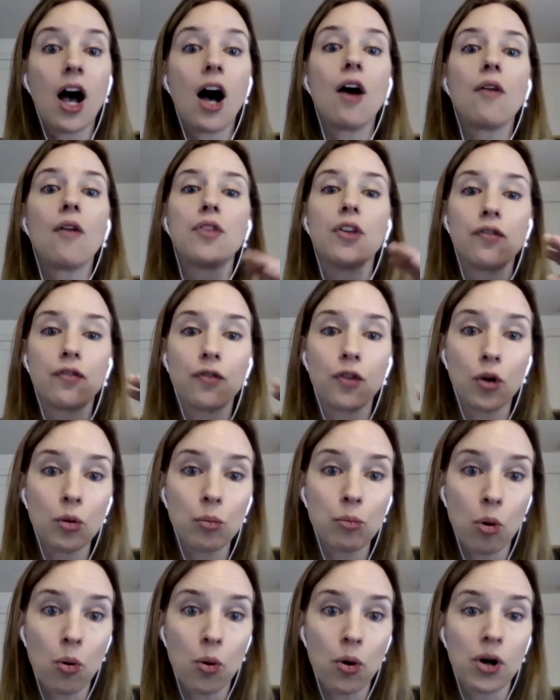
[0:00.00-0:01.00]
of the full
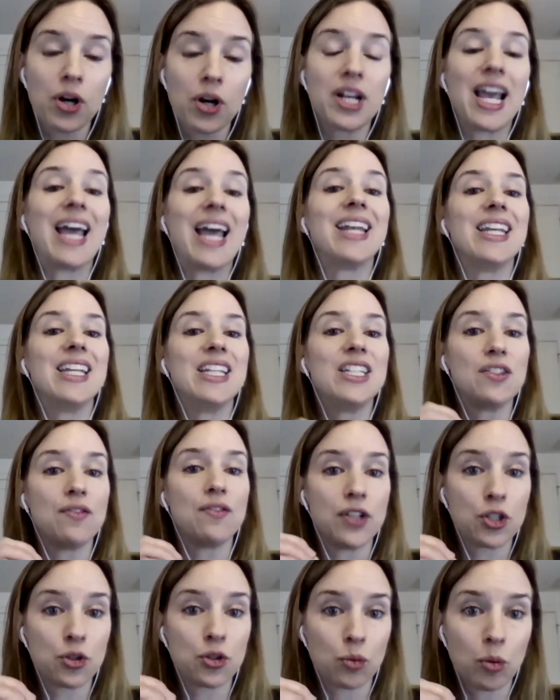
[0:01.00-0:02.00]
board and
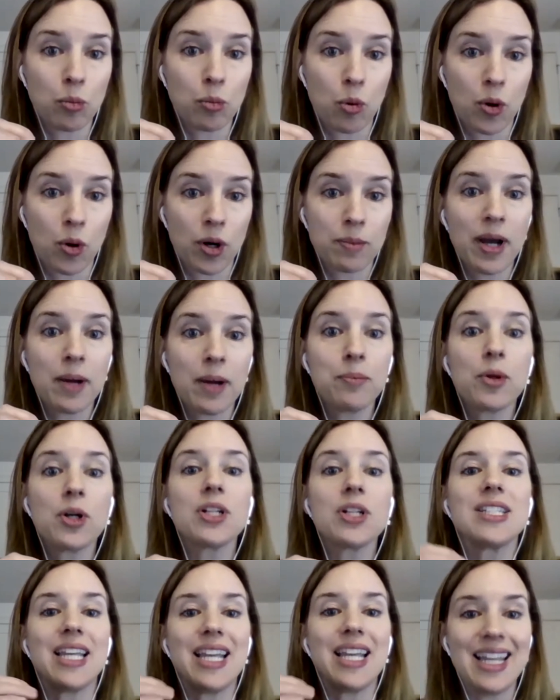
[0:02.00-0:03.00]
individual board members